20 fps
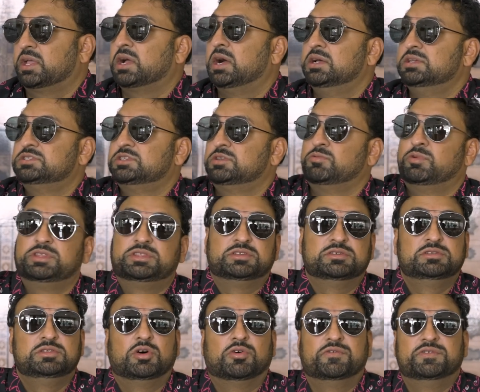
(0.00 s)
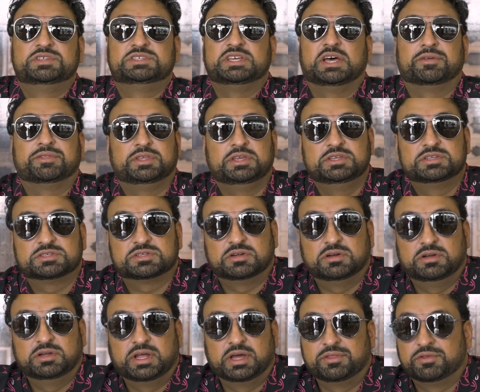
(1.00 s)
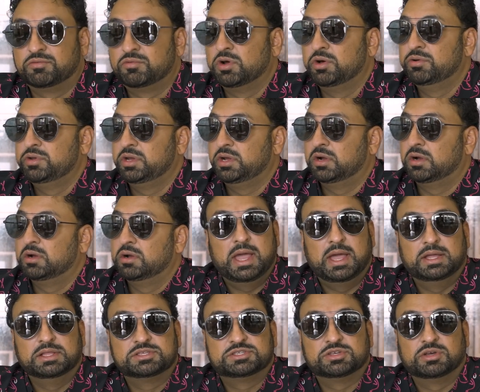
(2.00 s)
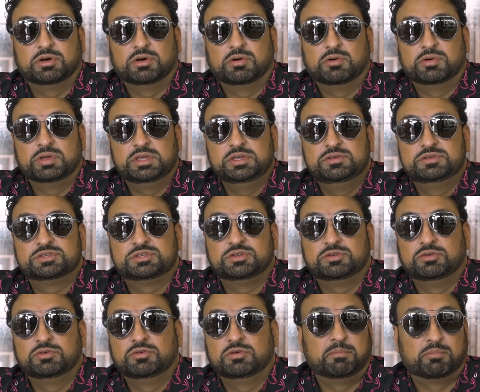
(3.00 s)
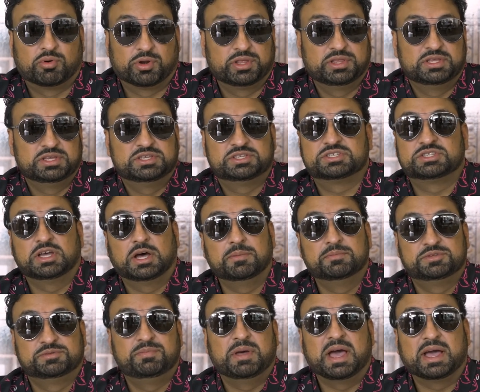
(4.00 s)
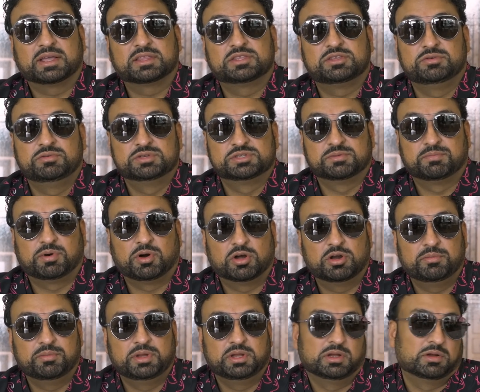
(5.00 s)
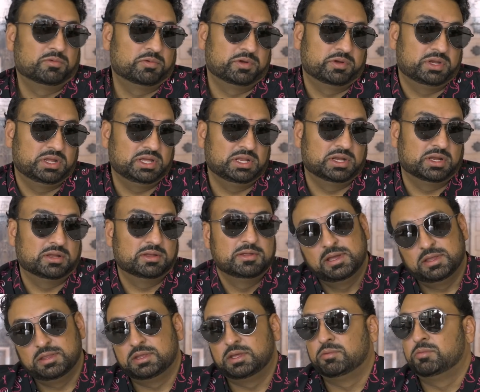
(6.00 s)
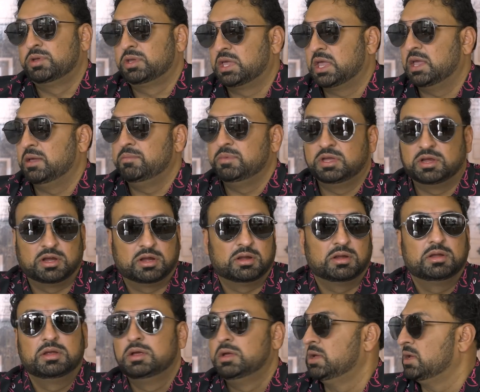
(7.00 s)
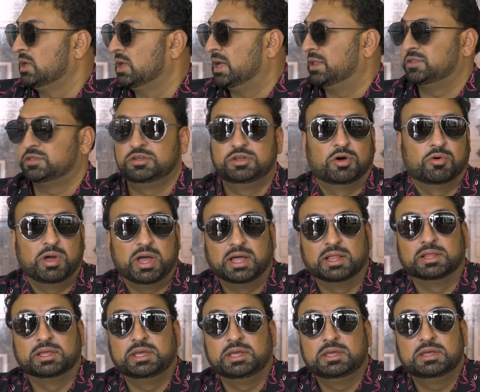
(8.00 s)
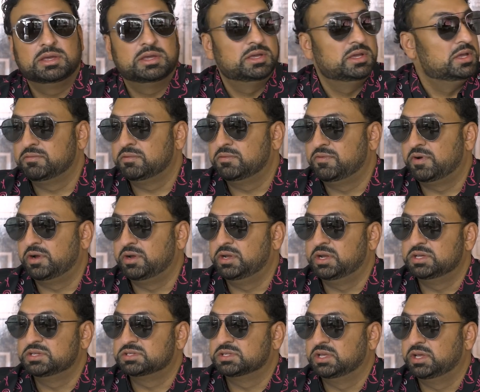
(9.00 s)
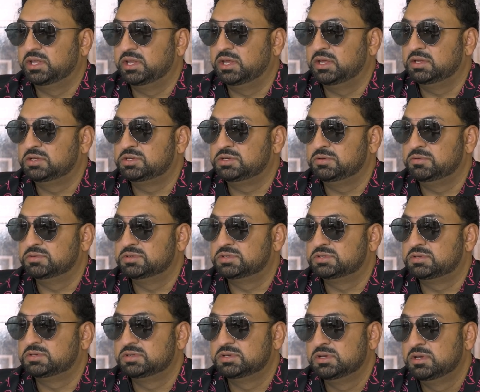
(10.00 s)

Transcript: cousin went to Nova Southeastern down the road here, and so he used to bring these subs back to his apartment and we'd eat it. And then we came here, got to know Ellie, very nice lady. She was